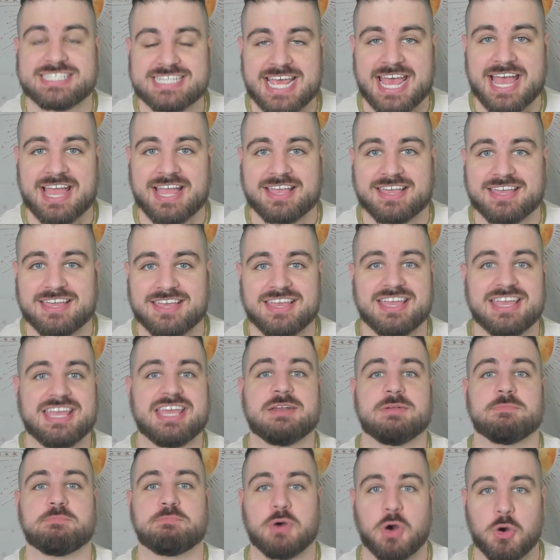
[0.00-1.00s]
deck
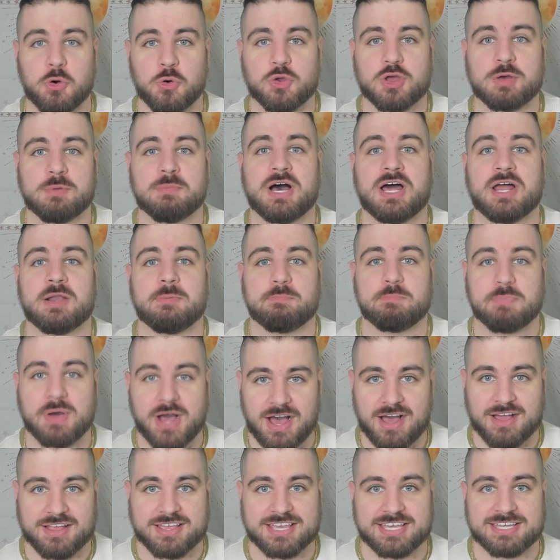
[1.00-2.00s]
in Pokemon
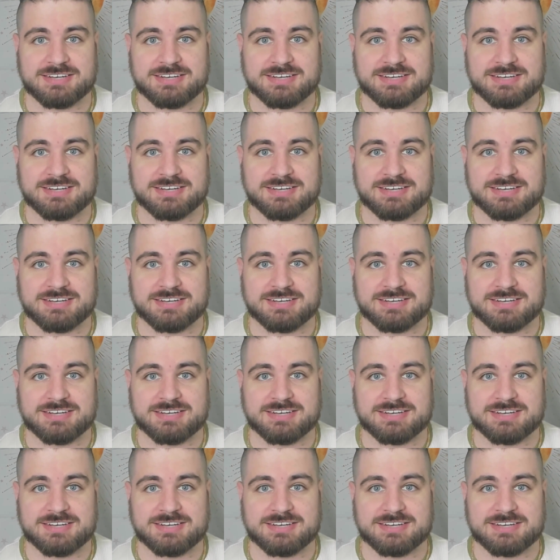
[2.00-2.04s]
Pocket.